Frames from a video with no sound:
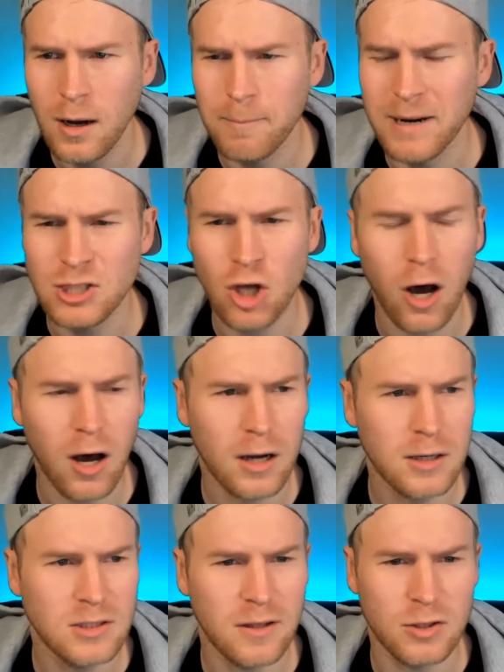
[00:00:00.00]
going to
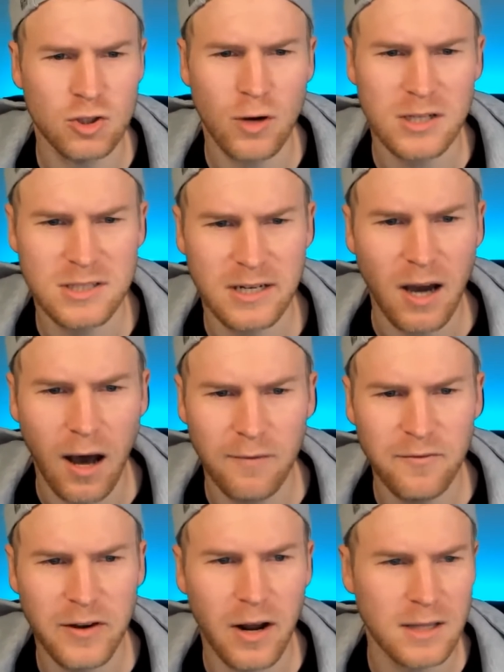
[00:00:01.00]
talk to the trusted
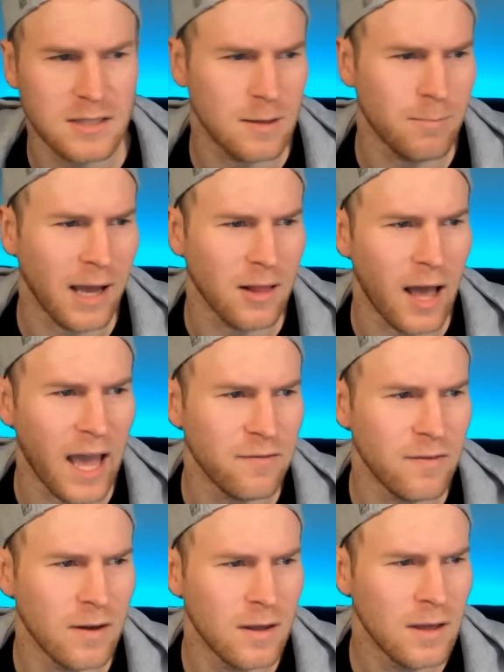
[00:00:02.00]
confidants in my
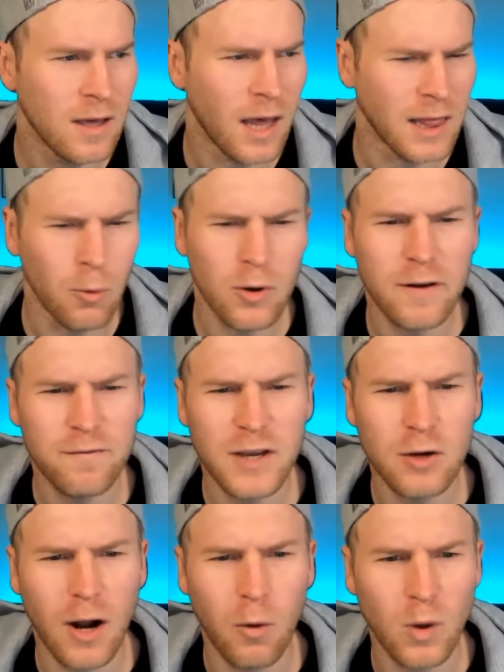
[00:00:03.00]
life. And then we're going to
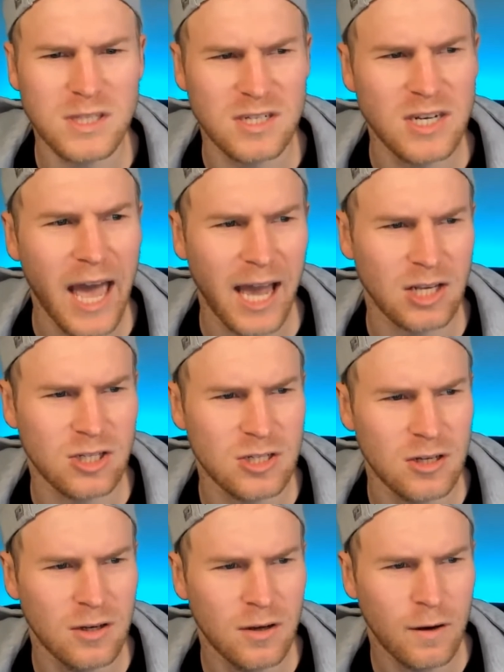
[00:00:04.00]
figure out what's
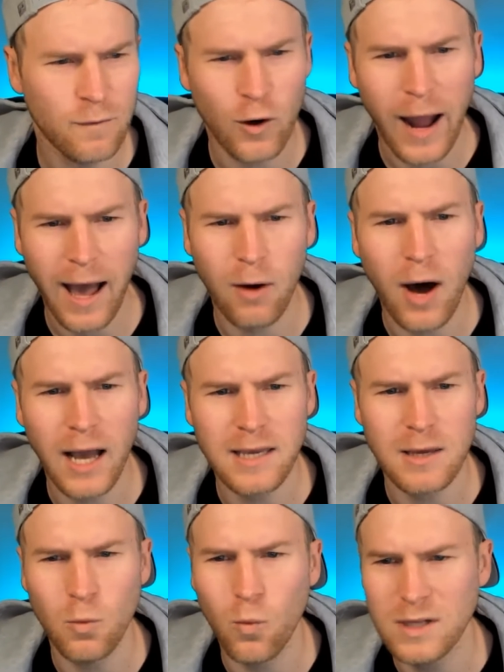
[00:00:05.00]
next for how I
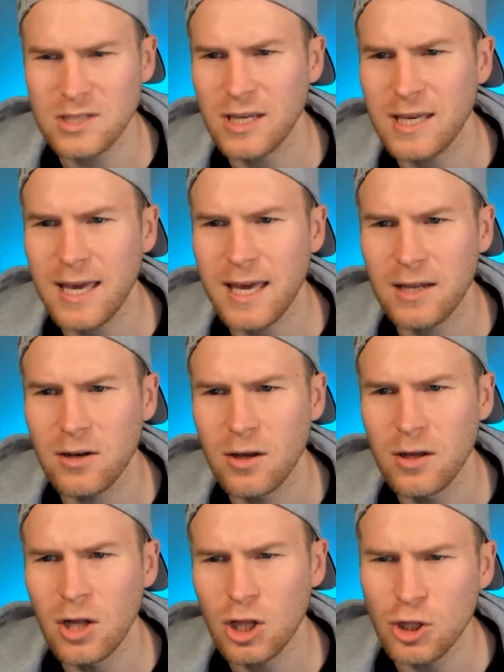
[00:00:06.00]
can once again
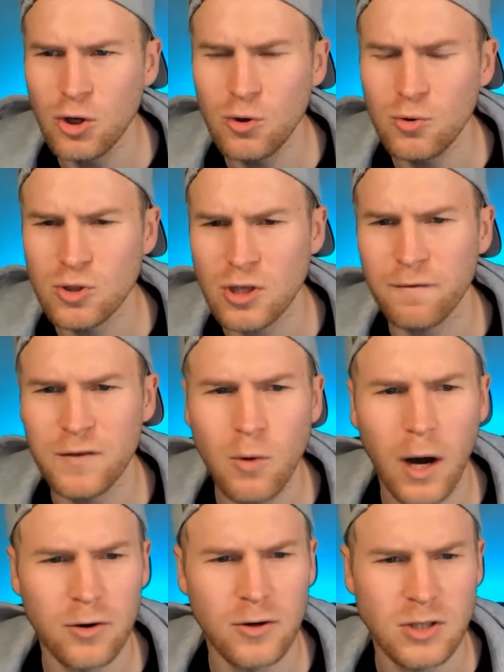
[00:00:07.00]
lose a few
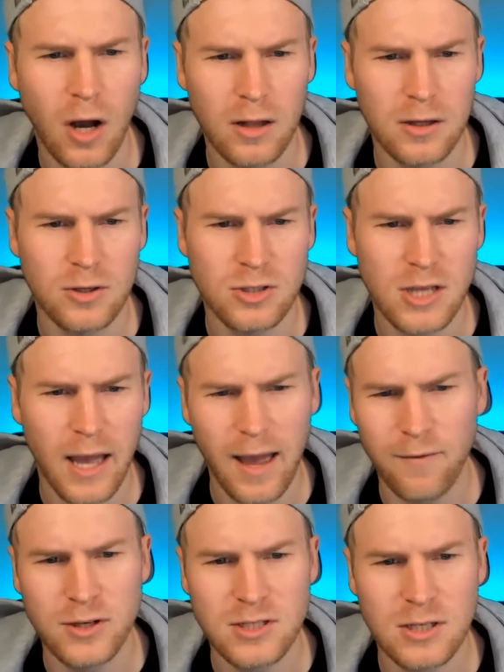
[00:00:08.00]
$100s
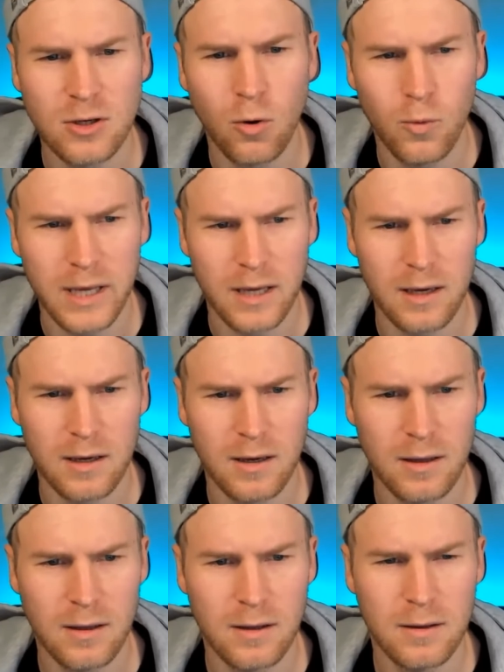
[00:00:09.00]
every single week.
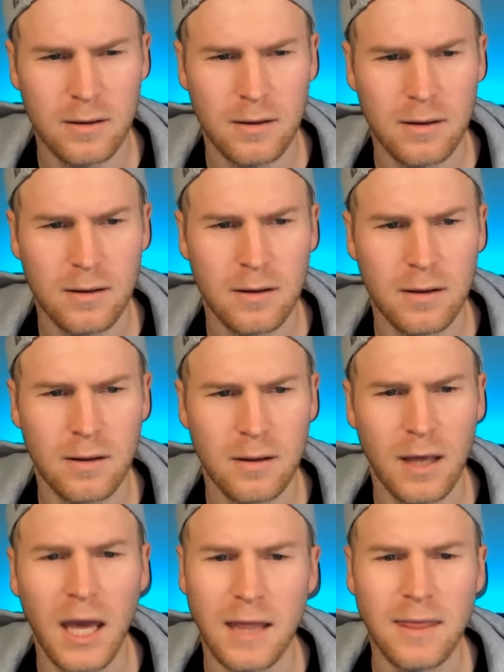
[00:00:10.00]

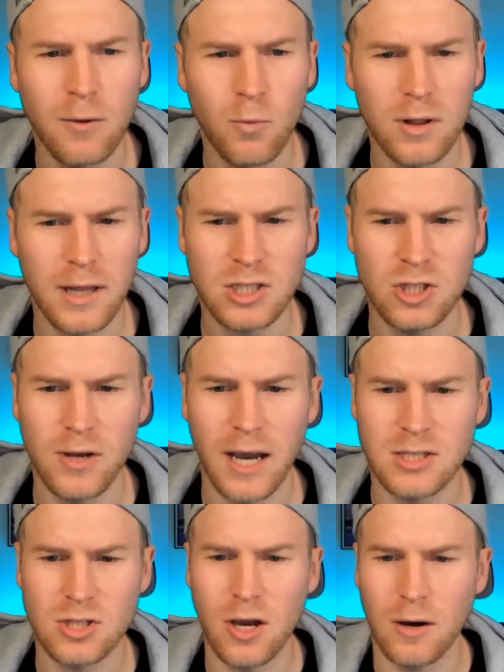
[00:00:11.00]
And then we'll let you
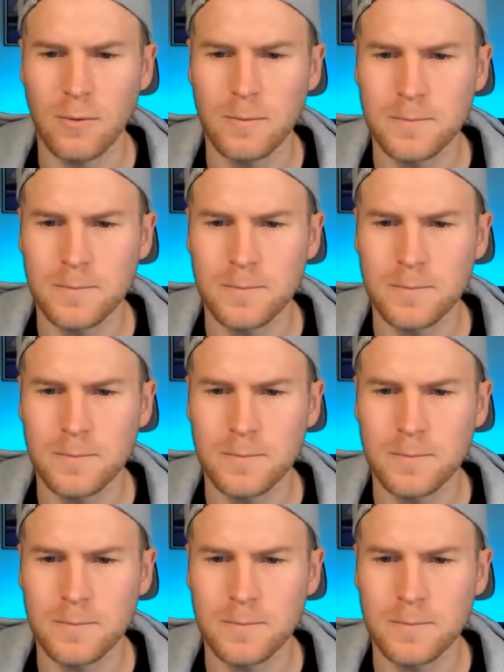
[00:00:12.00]
guys know.